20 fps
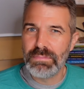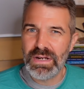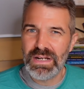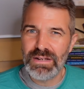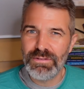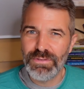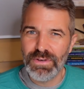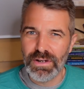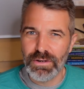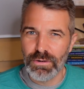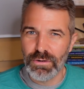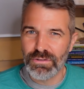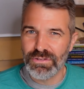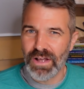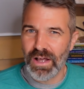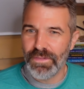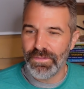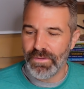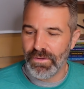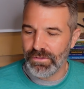minifigures
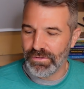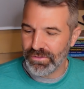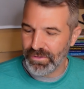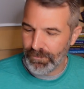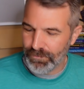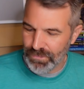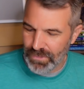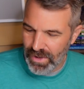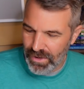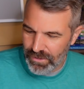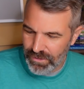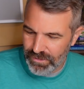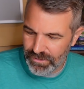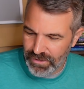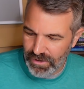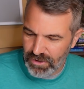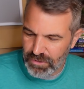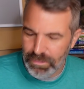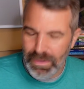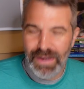on this
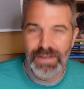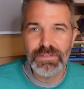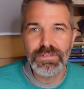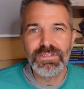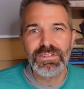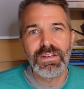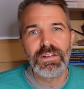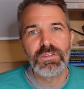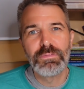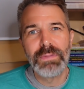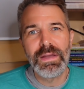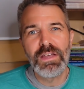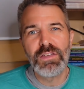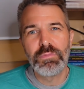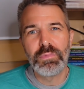6x6 base